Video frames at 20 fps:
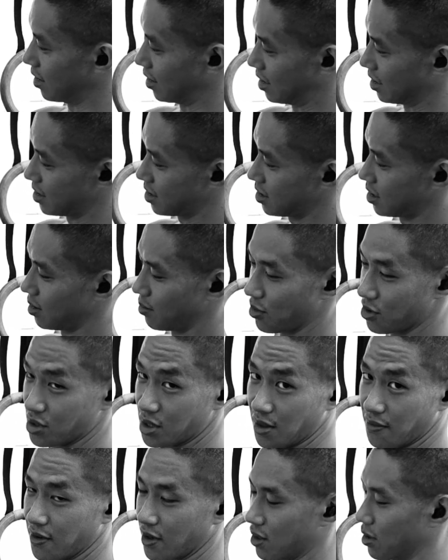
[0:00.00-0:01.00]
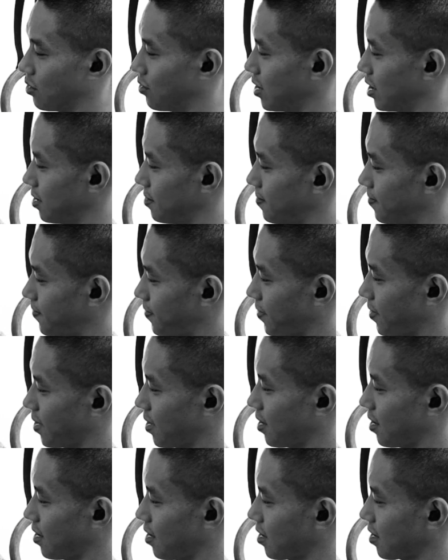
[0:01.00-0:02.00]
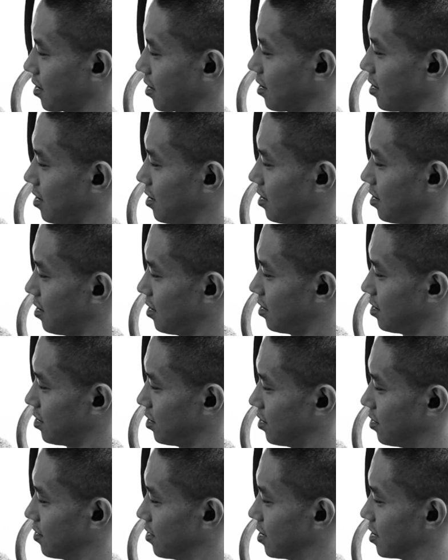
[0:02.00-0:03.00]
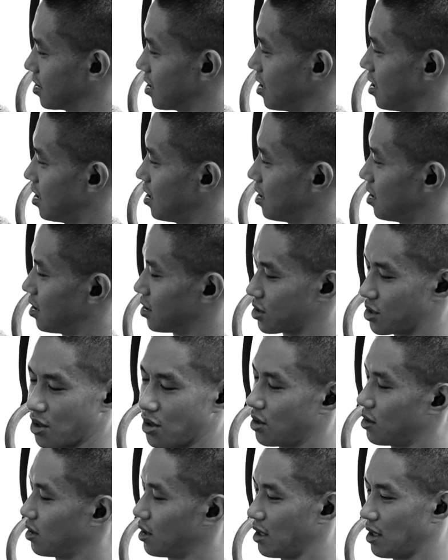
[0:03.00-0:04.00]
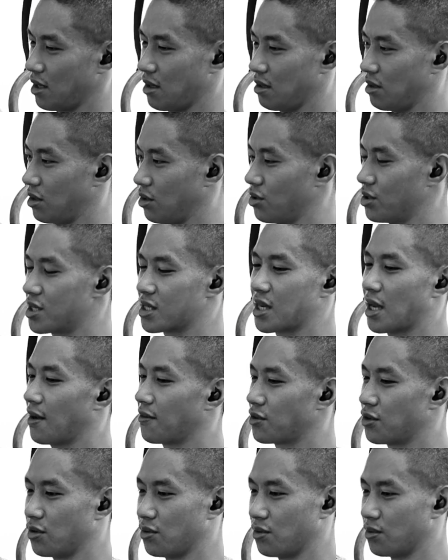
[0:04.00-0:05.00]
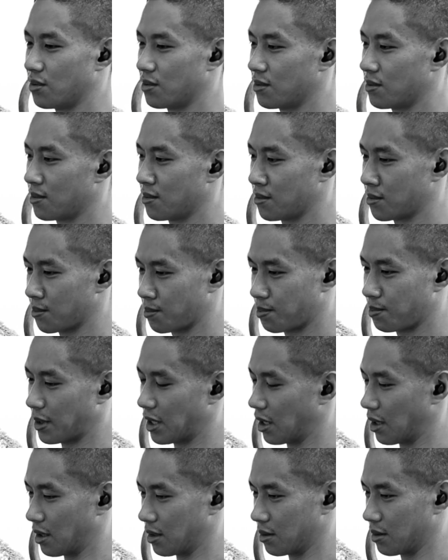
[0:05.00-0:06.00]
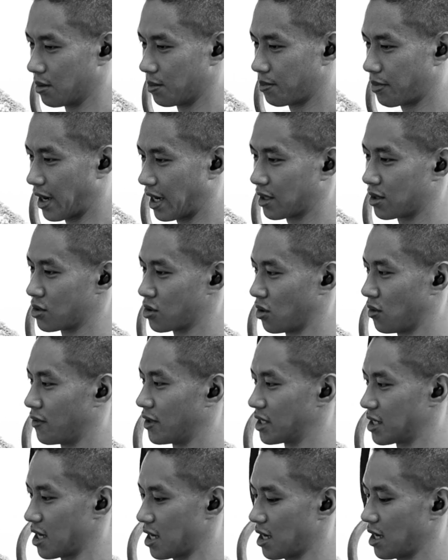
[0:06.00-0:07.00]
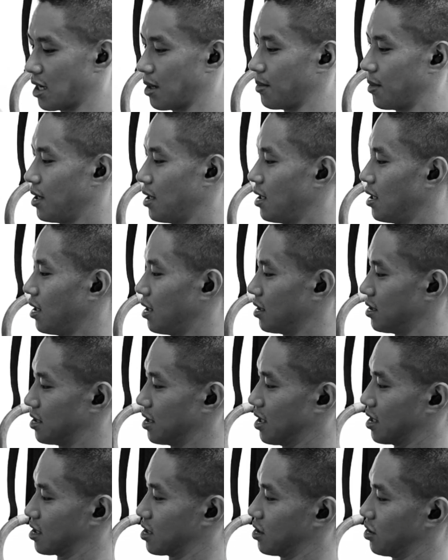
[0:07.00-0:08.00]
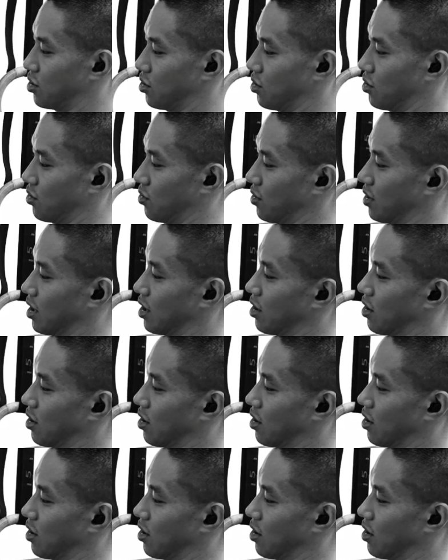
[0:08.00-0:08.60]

this is the most difficult one to do this. So you just have to practice over time. Just do,